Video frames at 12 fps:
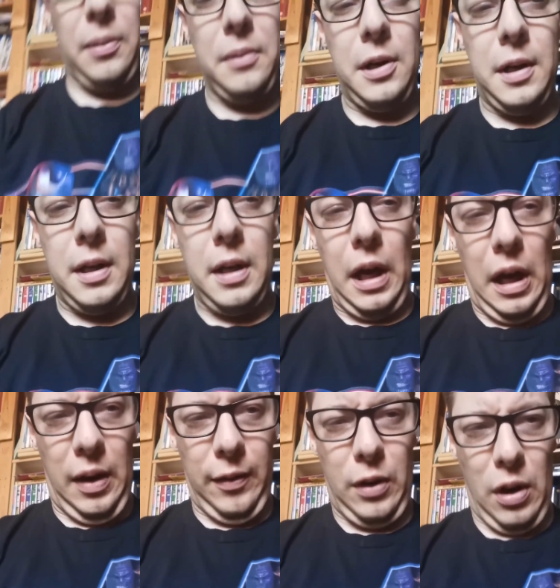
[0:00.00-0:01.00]
So,
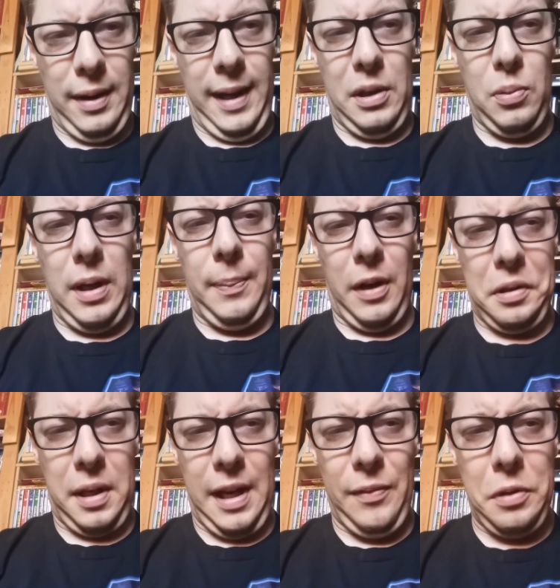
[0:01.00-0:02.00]
I've got the 20
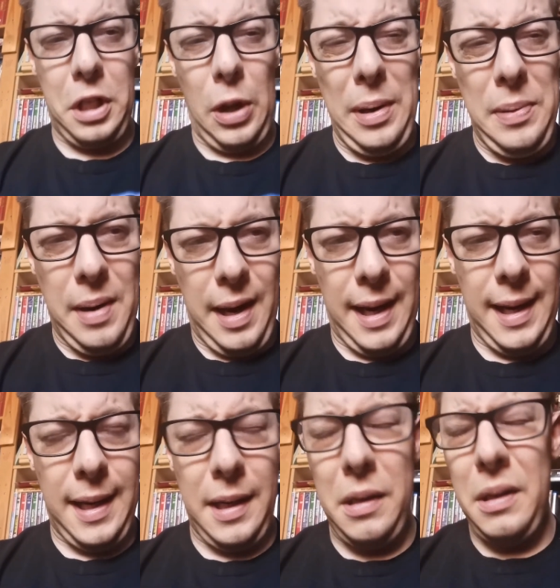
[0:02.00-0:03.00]
past 11 showing,
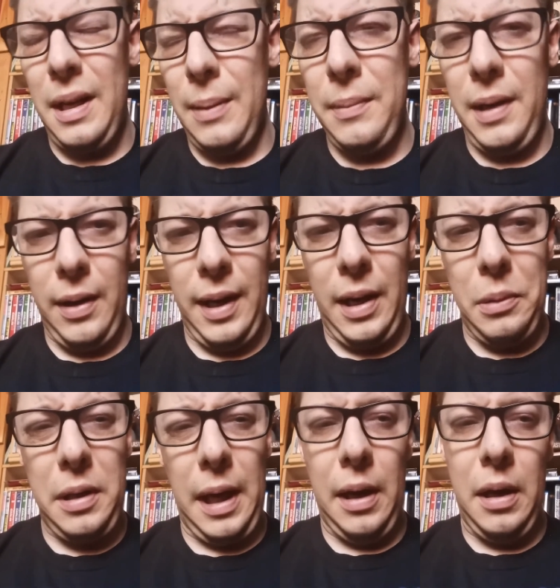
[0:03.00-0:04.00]
and um, I'm going to
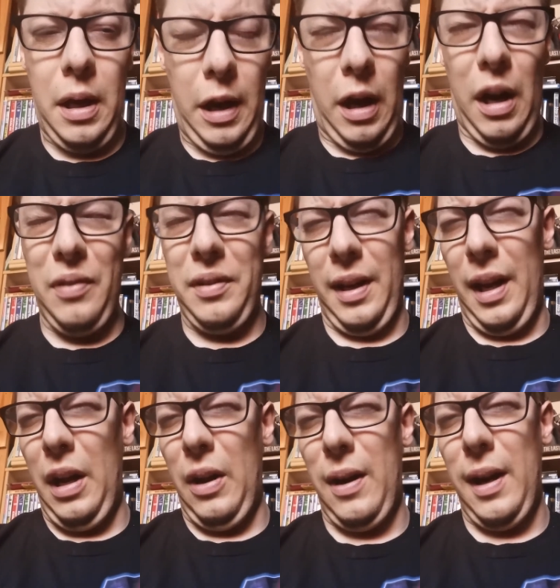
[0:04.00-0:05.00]
go and see it. After
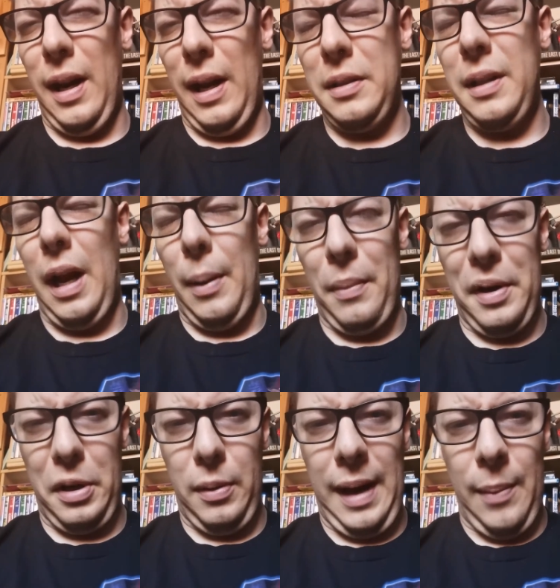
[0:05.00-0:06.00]
that, I'm going to set up
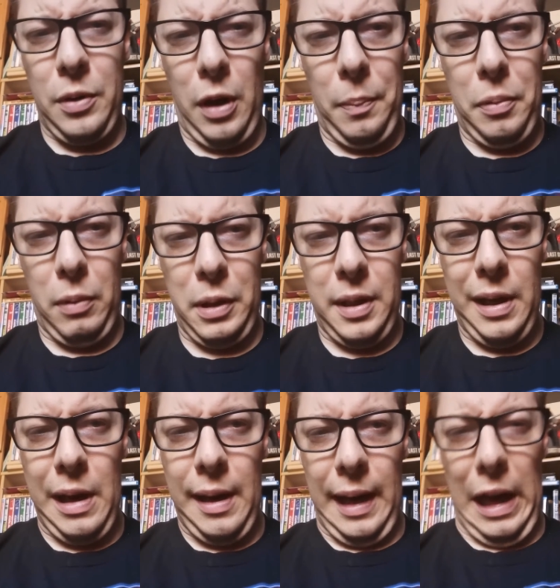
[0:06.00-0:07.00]
my new laptop,
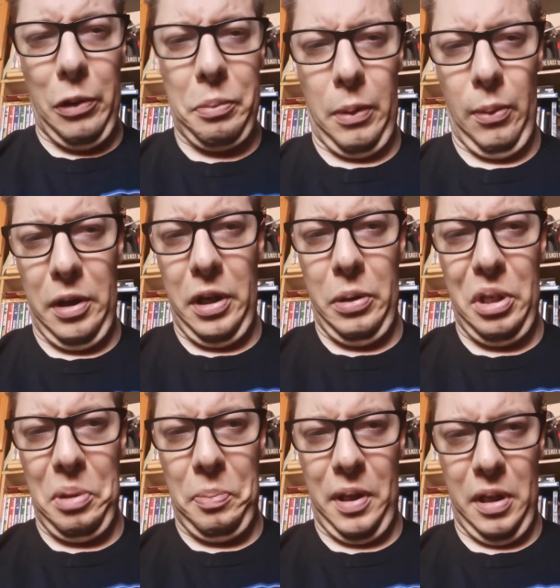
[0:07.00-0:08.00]
which helps me with
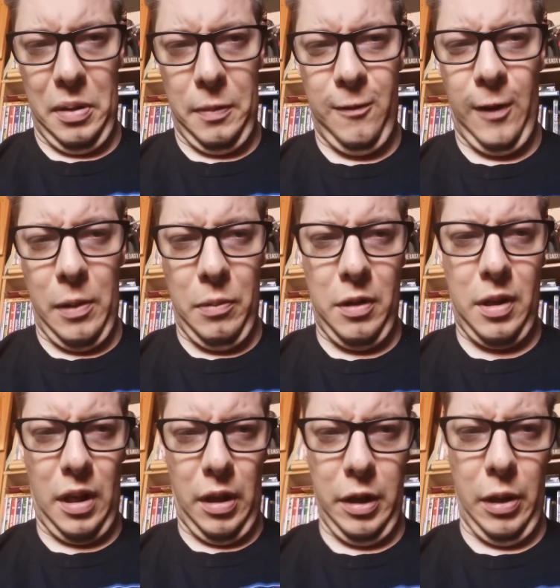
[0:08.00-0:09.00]
YouTube because
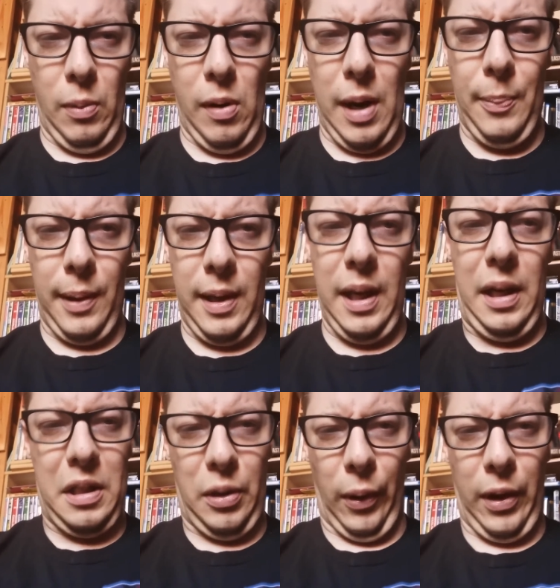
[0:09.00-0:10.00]
phones can't do
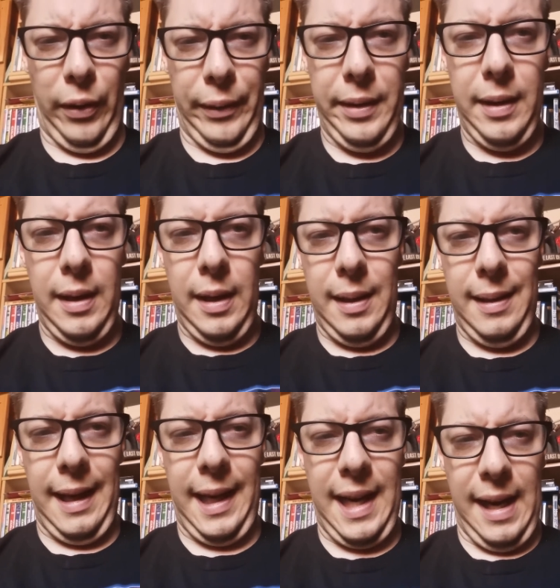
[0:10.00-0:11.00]
hyperlinks, so I can't
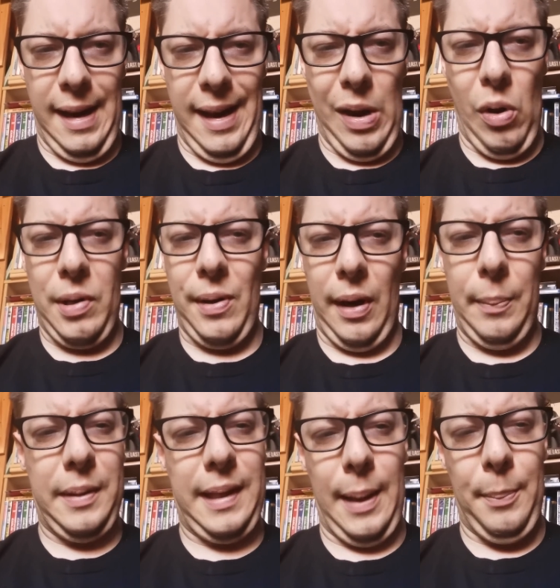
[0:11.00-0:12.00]
link anything or
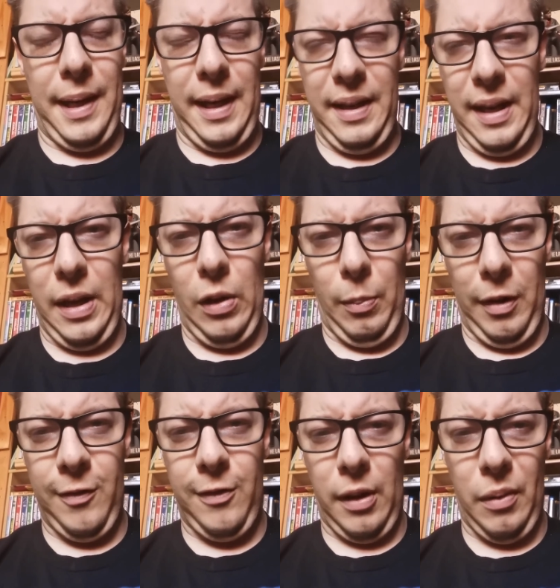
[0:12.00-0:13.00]
timestamp anything on
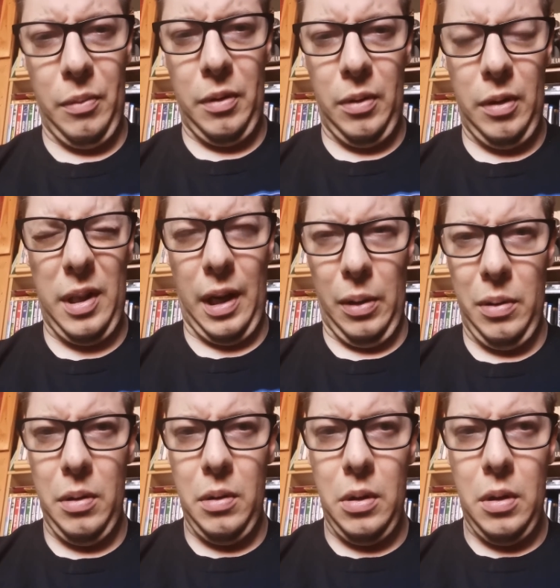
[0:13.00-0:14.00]
my phone, so